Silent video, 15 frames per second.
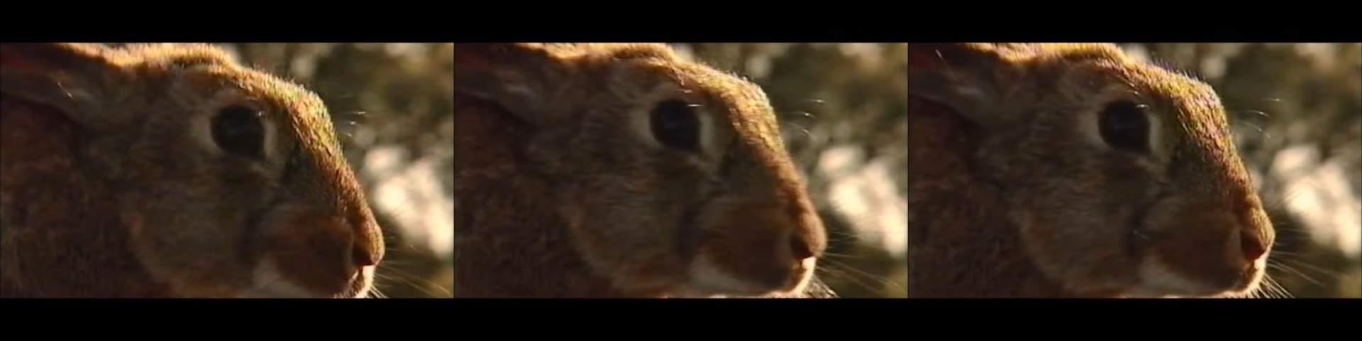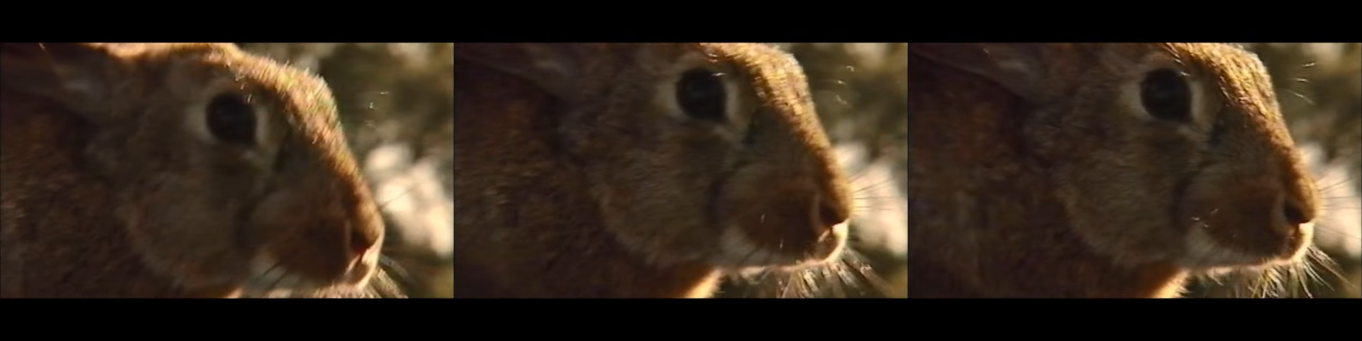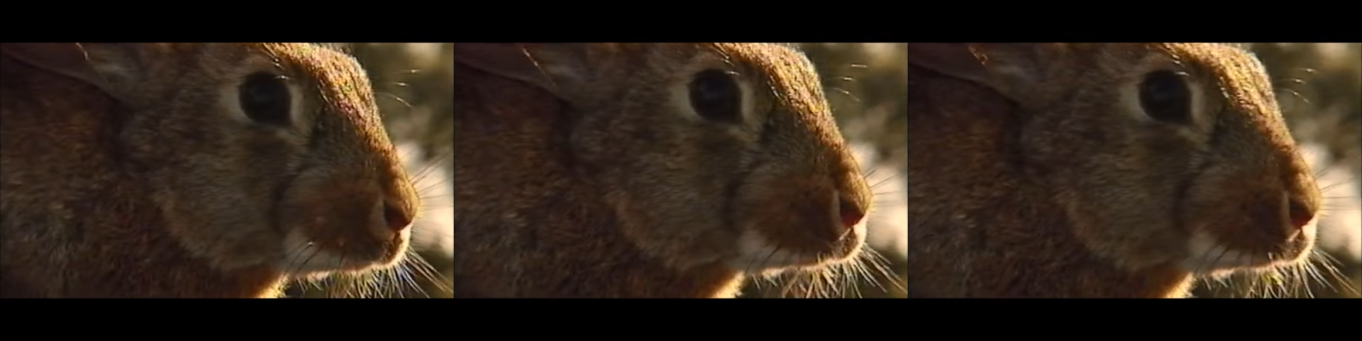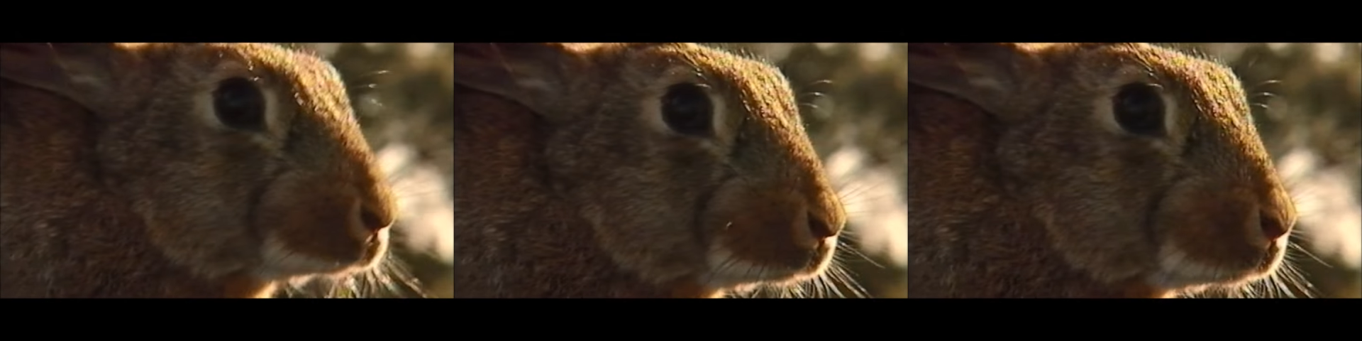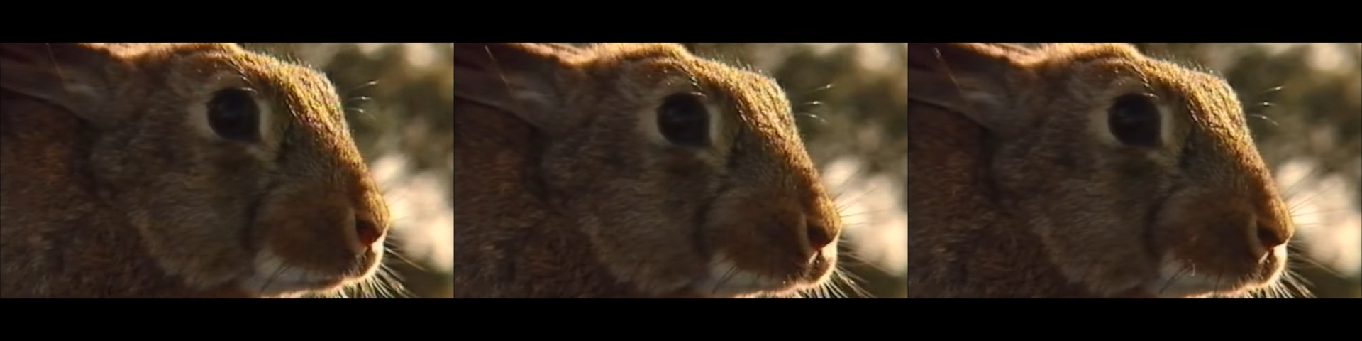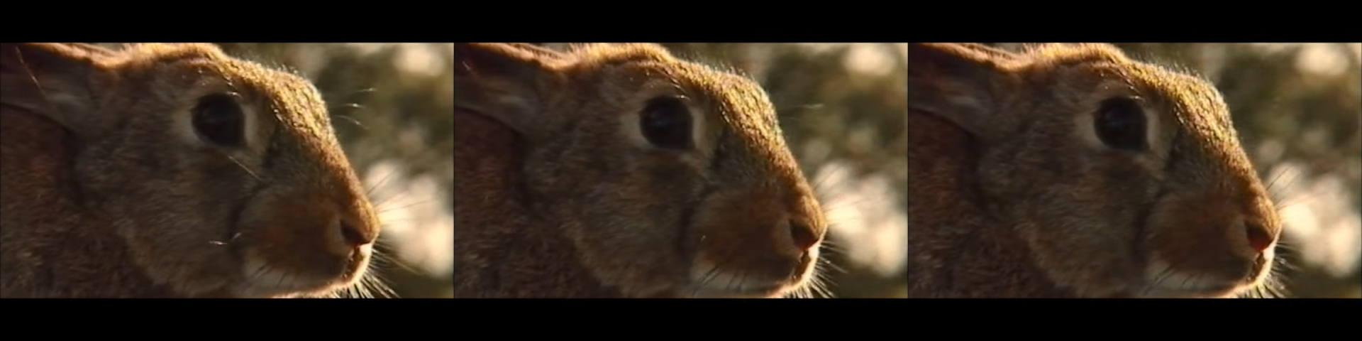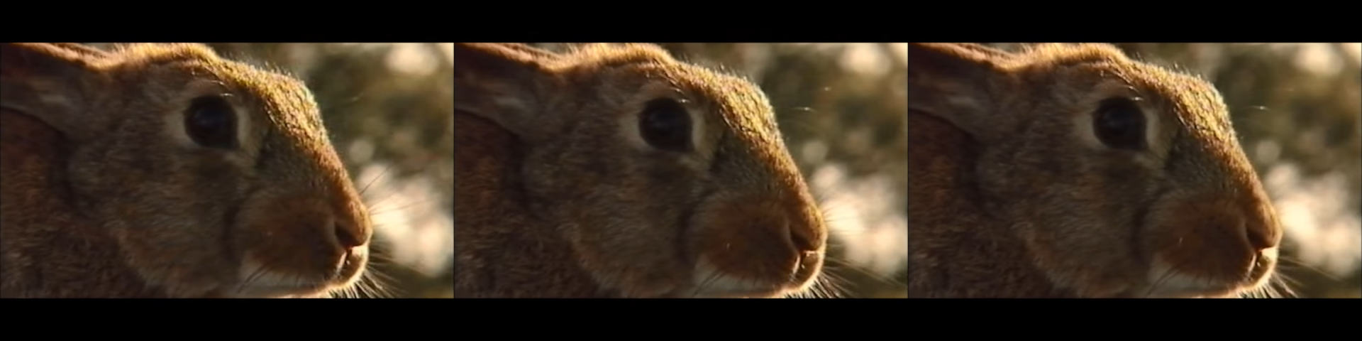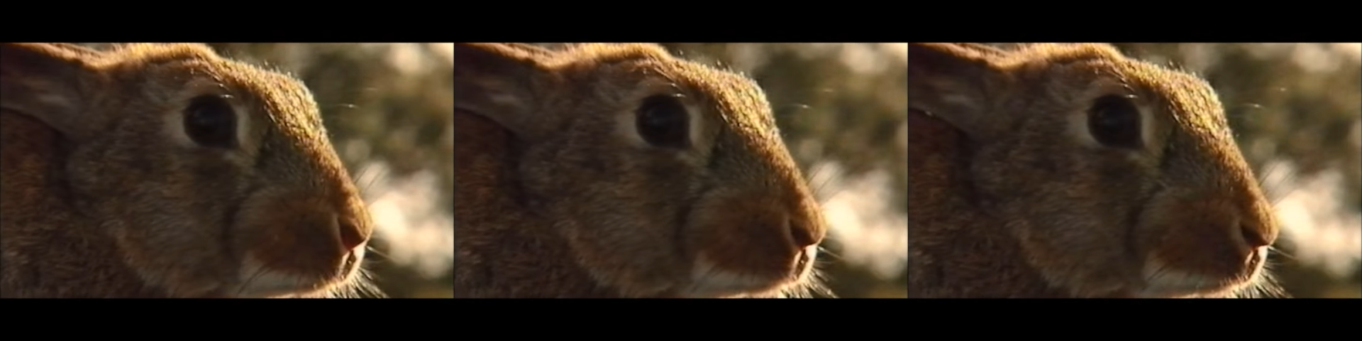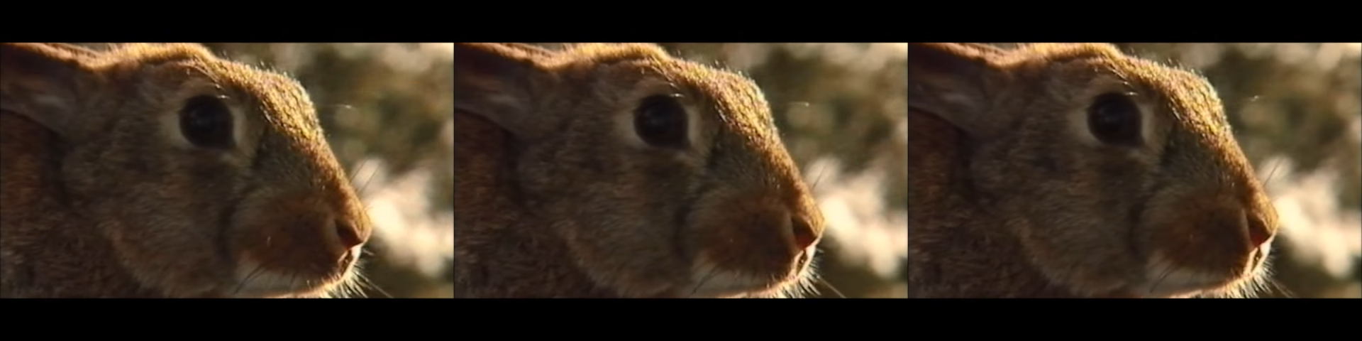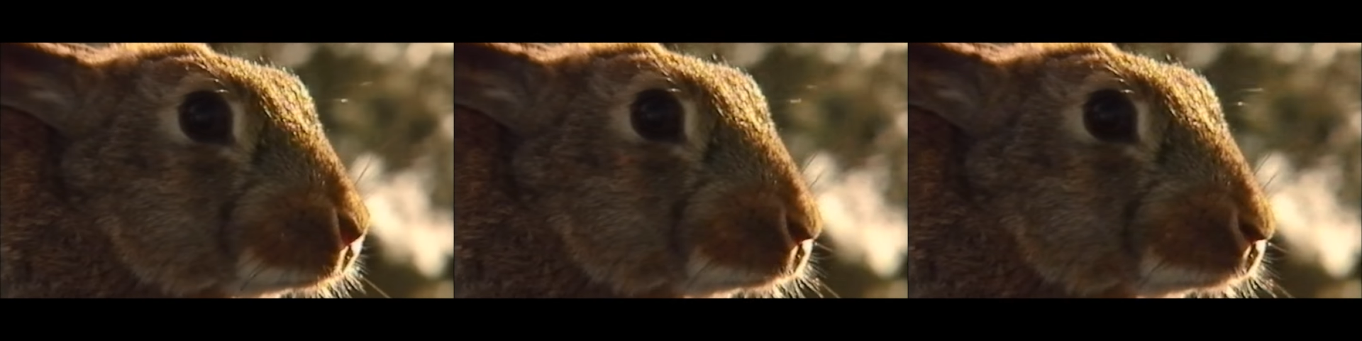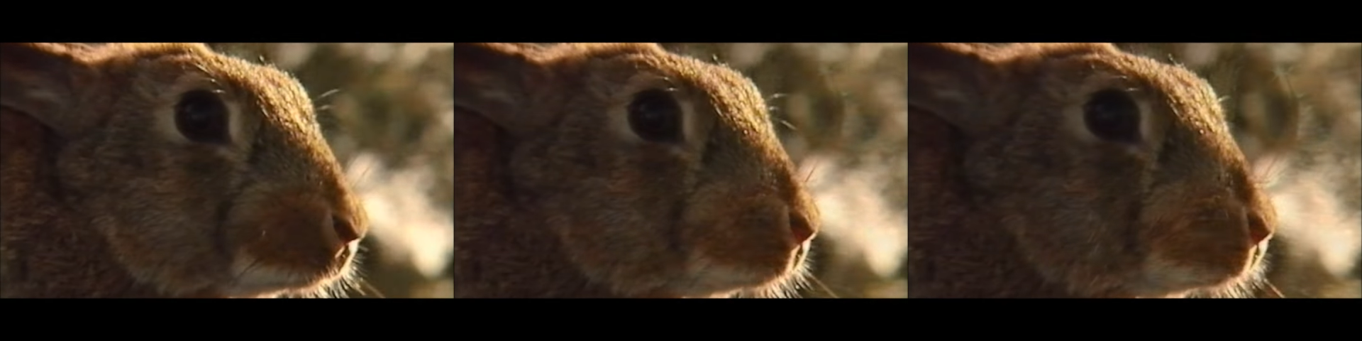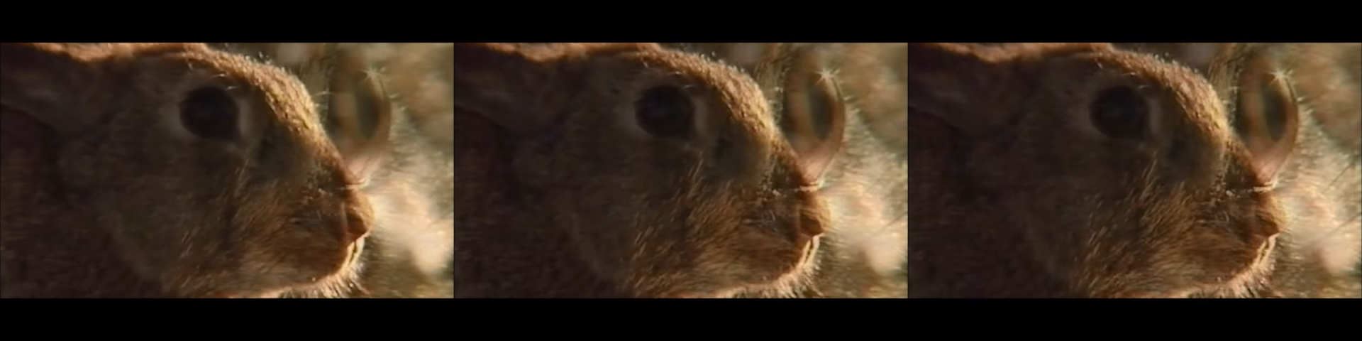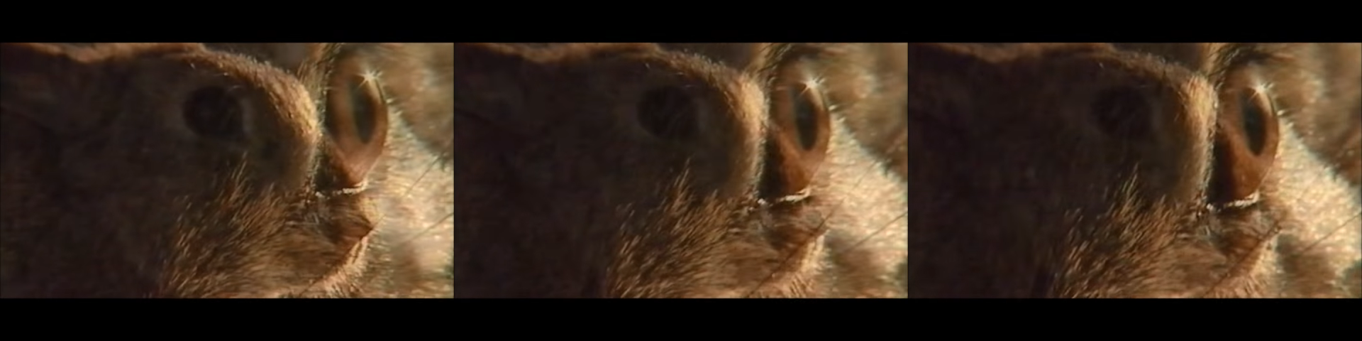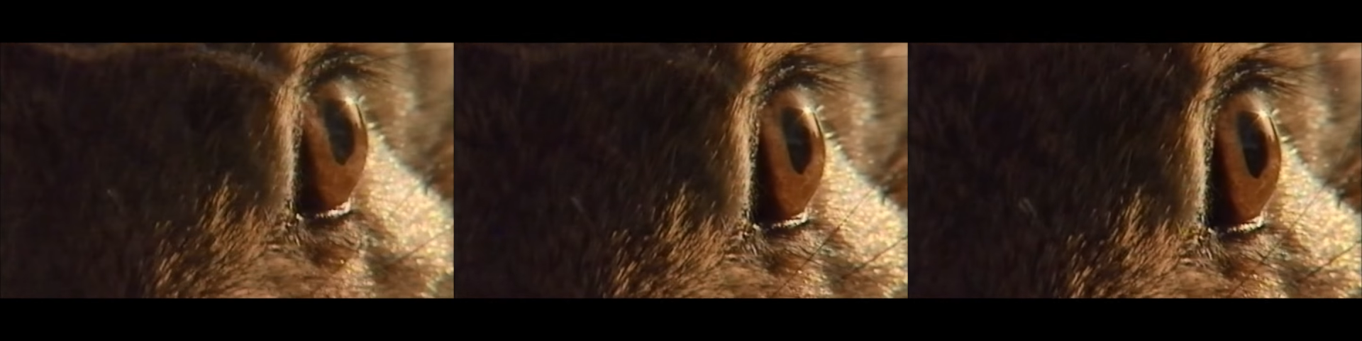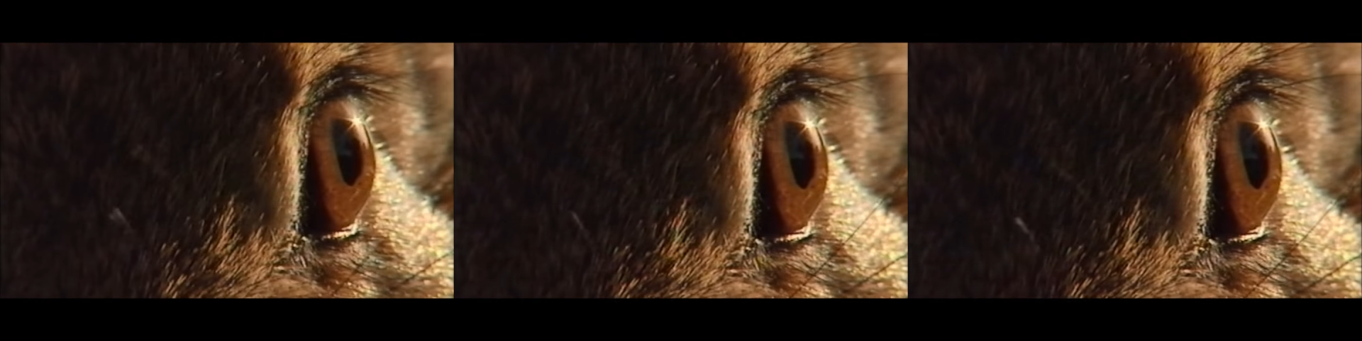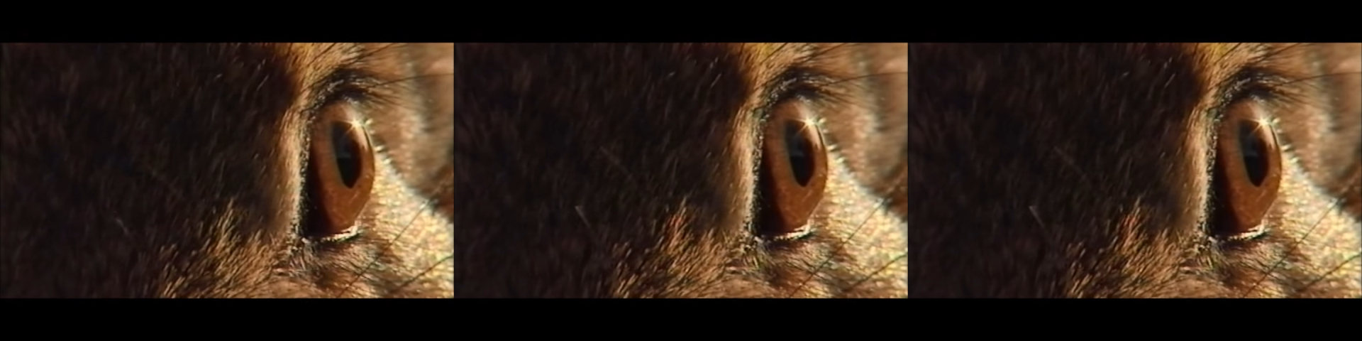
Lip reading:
(no speaker visible)